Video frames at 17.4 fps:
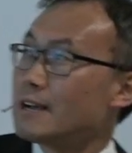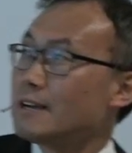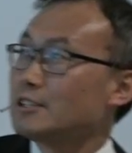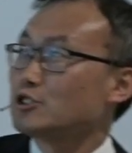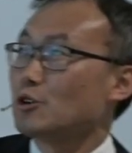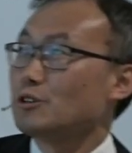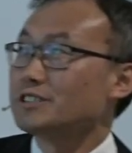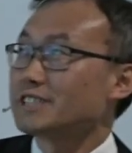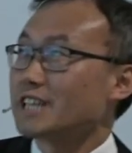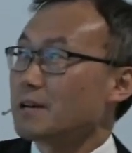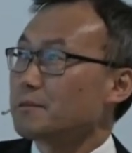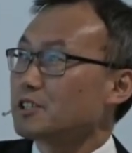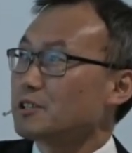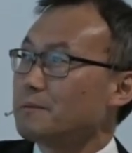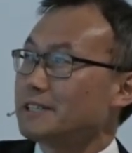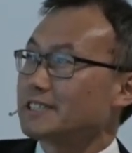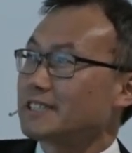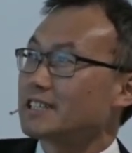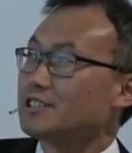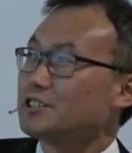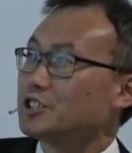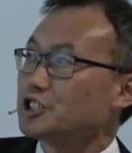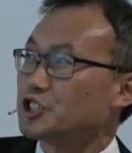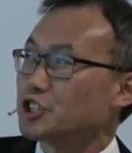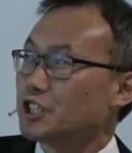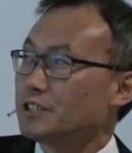So unstable domestic
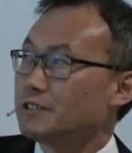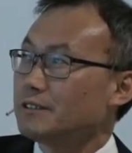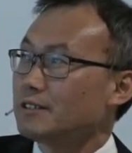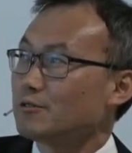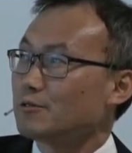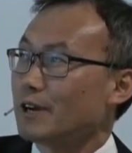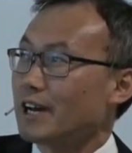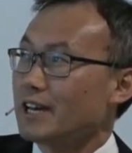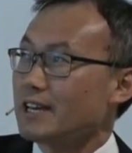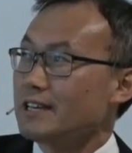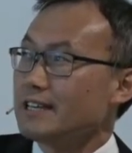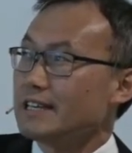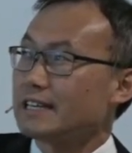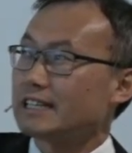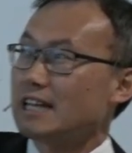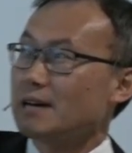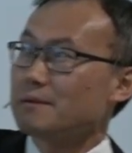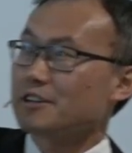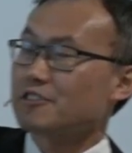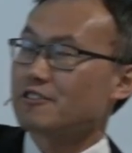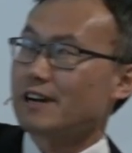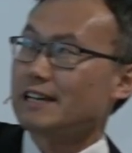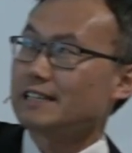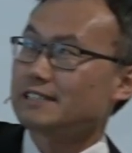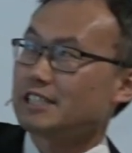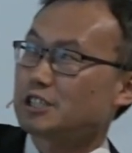condition, right? Economic
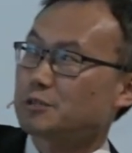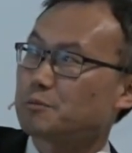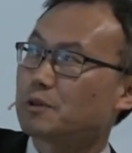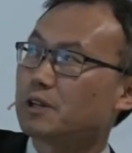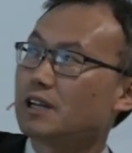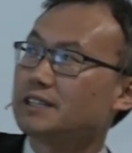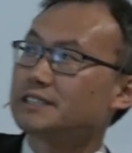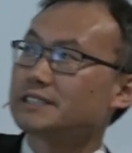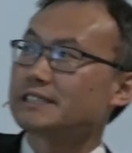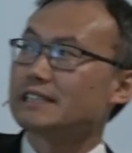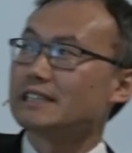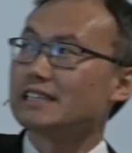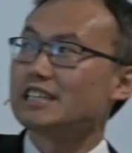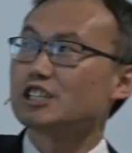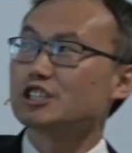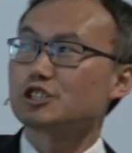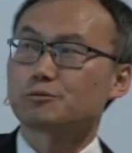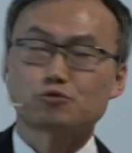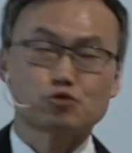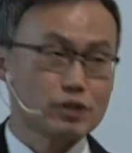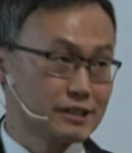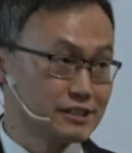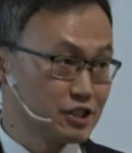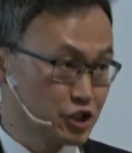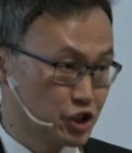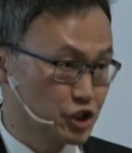crisis plus leadership
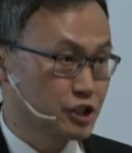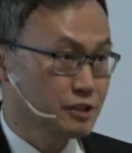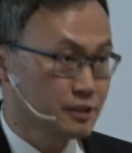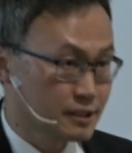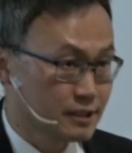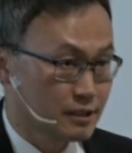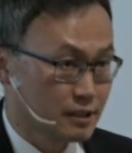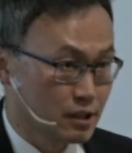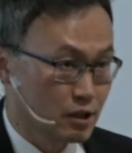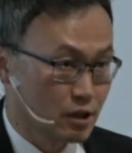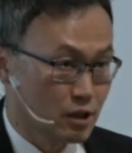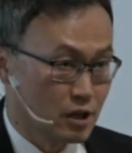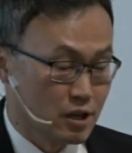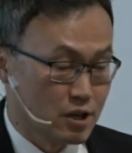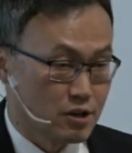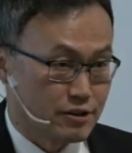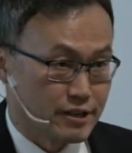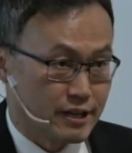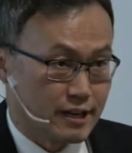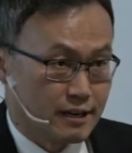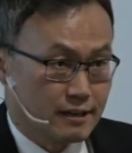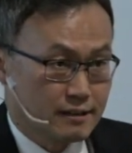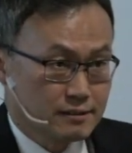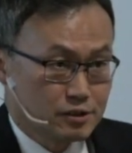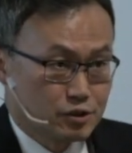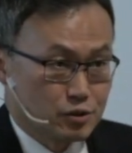transition.
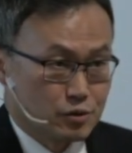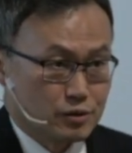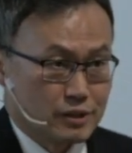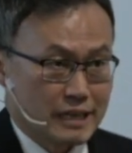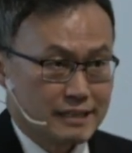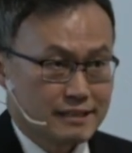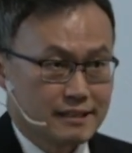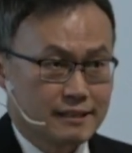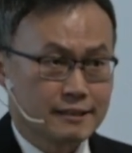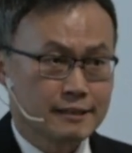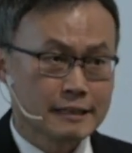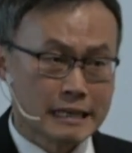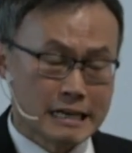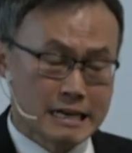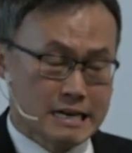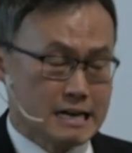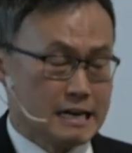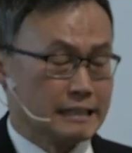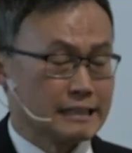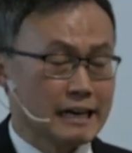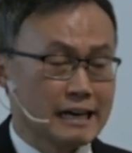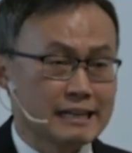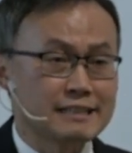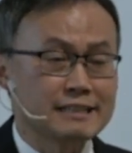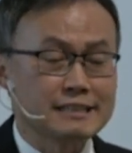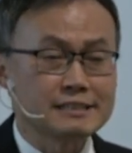Yeah, so
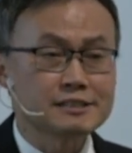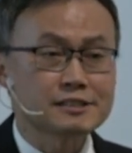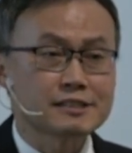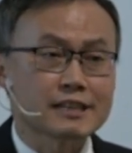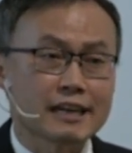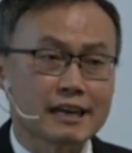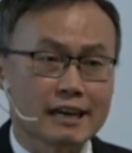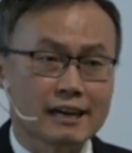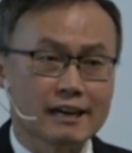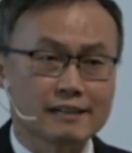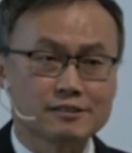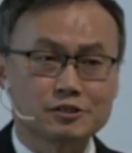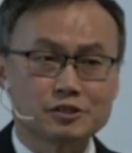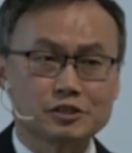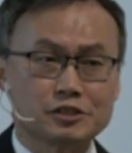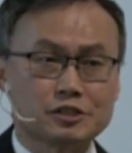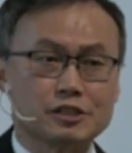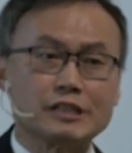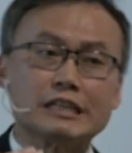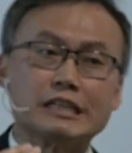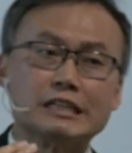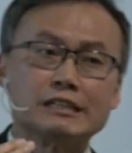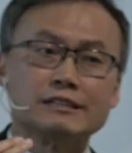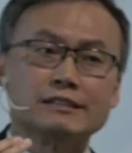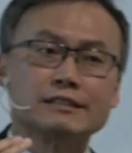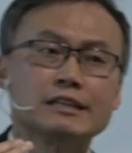1990s and just
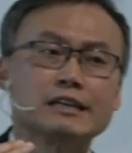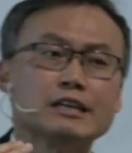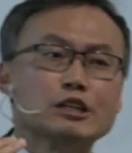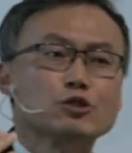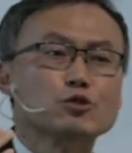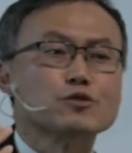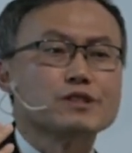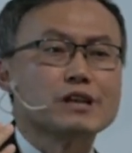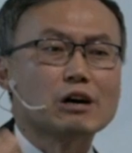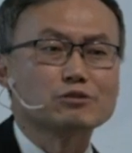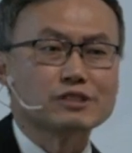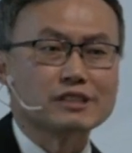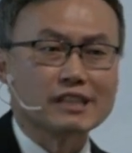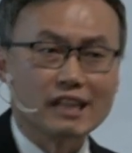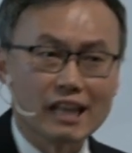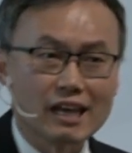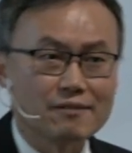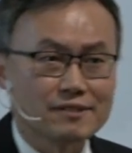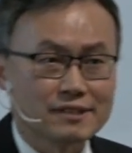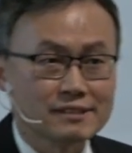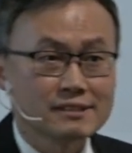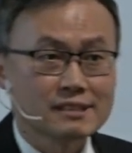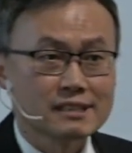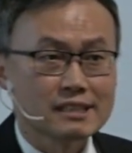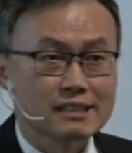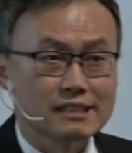in
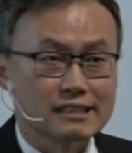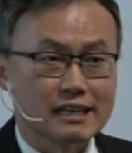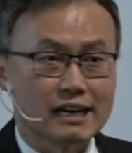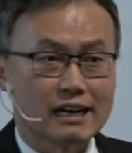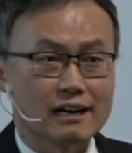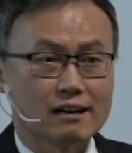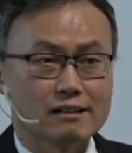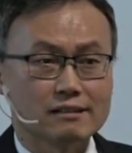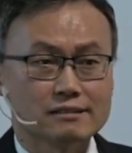2011, yeah,